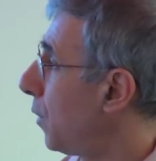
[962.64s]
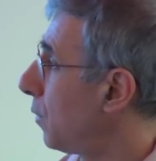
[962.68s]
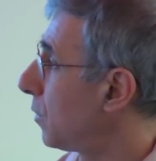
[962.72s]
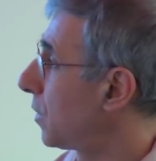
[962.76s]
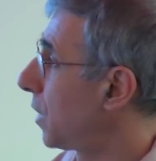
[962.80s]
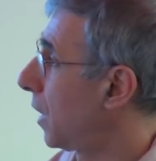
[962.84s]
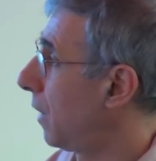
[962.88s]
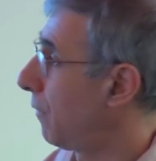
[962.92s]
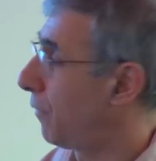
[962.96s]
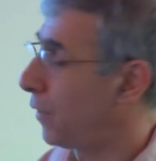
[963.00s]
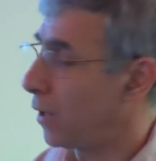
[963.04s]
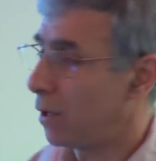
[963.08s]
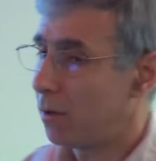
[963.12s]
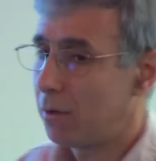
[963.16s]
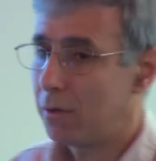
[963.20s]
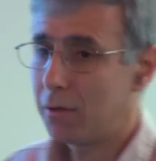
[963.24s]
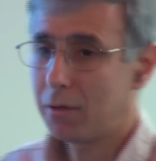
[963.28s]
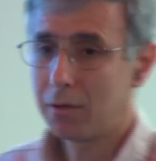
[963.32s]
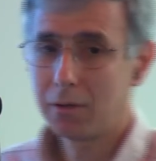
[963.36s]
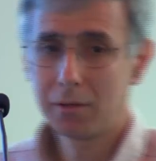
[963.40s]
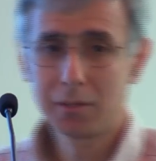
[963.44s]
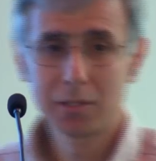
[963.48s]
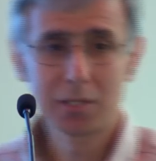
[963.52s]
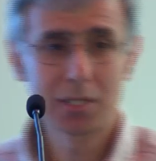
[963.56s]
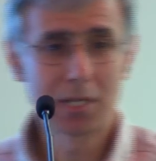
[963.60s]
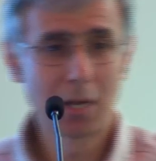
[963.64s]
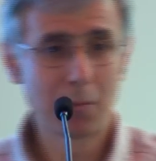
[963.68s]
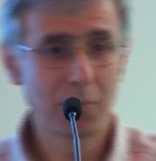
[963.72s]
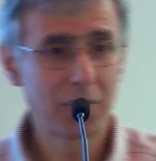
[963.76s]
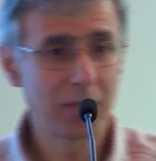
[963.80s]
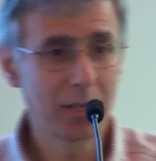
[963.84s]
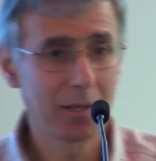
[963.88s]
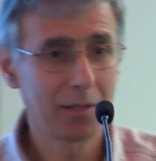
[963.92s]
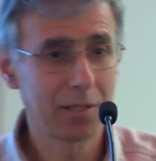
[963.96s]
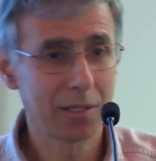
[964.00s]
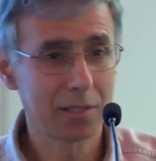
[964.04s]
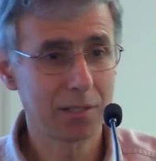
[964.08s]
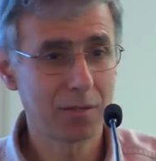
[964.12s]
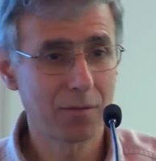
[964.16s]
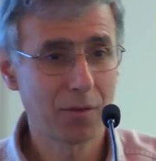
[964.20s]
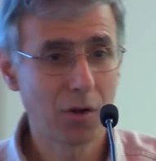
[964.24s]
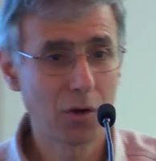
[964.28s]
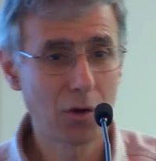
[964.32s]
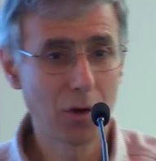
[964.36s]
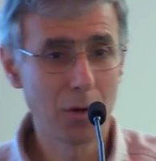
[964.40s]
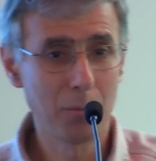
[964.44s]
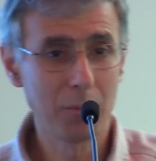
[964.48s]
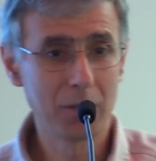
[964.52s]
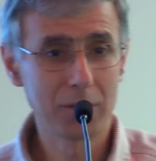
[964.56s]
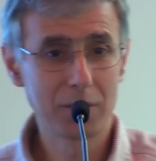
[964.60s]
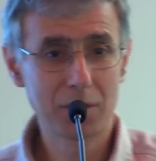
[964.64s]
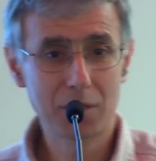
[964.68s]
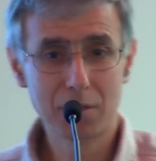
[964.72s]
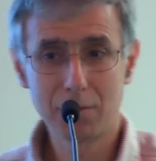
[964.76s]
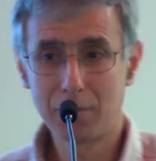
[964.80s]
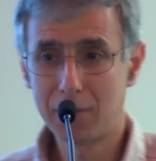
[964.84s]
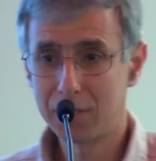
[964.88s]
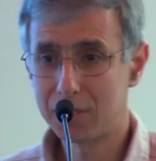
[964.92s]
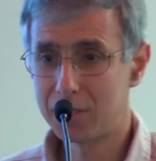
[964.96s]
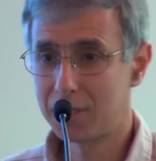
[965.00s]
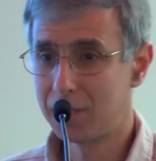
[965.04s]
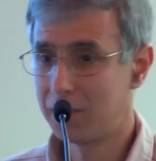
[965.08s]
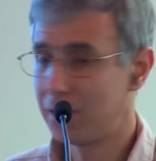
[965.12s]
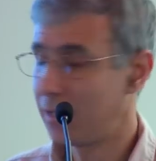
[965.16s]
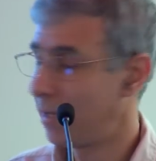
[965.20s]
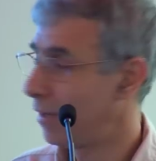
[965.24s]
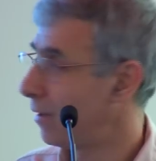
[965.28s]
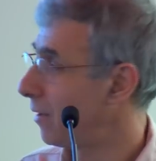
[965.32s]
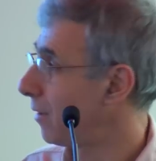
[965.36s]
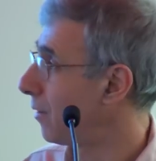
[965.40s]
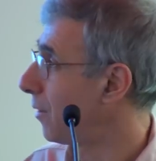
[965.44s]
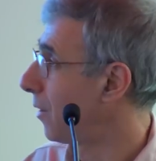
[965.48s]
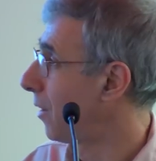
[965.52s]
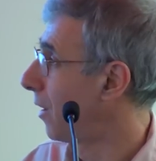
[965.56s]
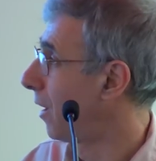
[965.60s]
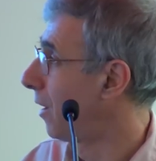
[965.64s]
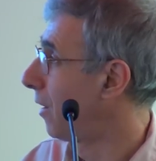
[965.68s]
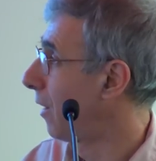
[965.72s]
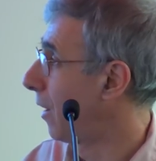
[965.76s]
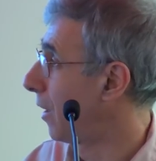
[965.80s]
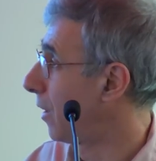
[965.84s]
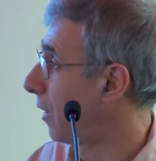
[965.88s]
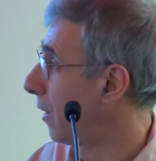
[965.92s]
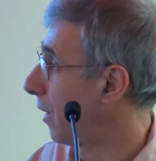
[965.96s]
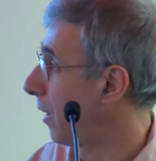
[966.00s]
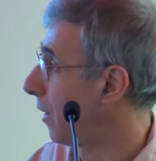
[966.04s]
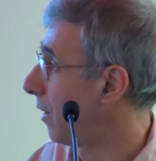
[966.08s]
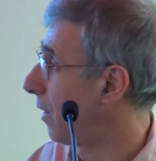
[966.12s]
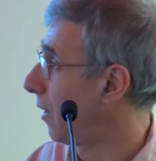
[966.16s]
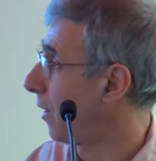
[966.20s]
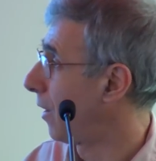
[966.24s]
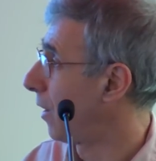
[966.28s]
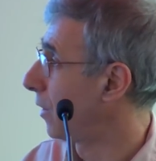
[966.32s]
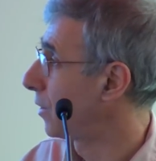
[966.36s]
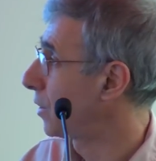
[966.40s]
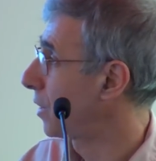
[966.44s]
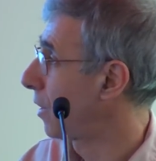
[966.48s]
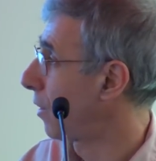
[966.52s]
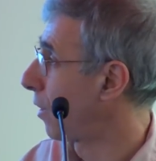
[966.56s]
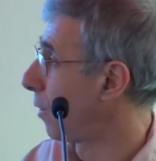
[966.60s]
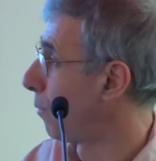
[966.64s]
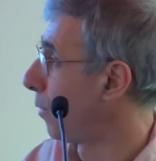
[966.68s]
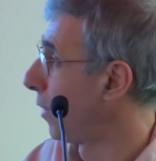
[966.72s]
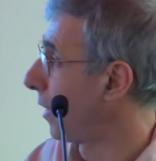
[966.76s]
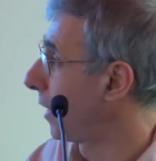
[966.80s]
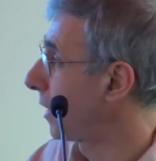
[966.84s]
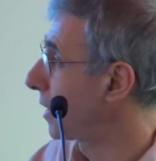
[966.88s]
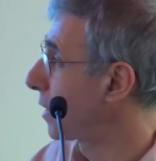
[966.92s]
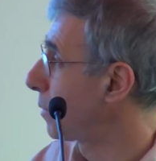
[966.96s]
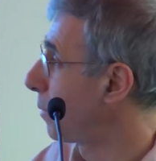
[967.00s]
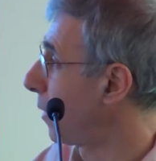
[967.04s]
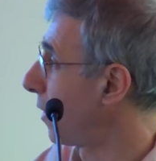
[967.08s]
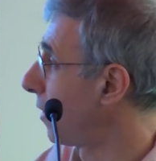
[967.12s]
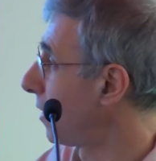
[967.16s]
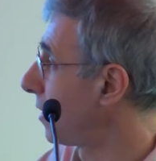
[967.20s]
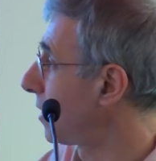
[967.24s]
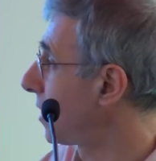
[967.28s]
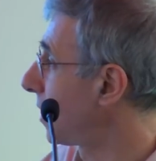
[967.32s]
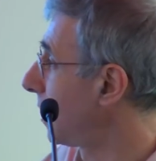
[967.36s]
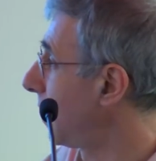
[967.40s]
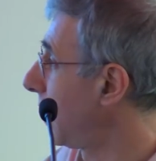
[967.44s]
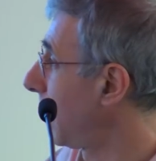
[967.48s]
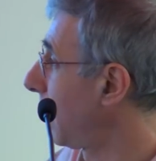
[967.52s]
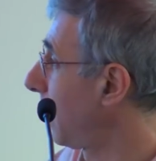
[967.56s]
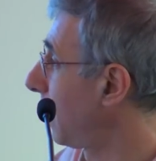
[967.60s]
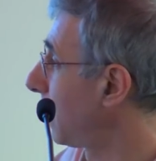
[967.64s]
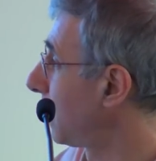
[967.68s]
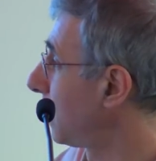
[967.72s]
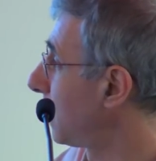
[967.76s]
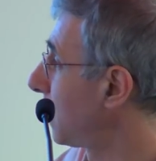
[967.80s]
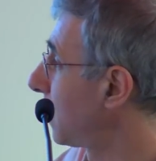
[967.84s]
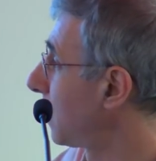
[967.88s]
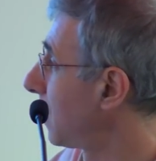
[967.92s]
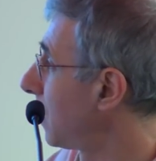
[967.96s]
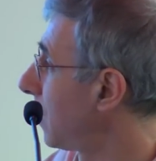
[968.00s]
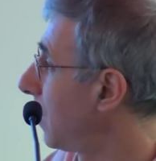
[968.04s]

to give you something that's common to us in a terrible experience in England,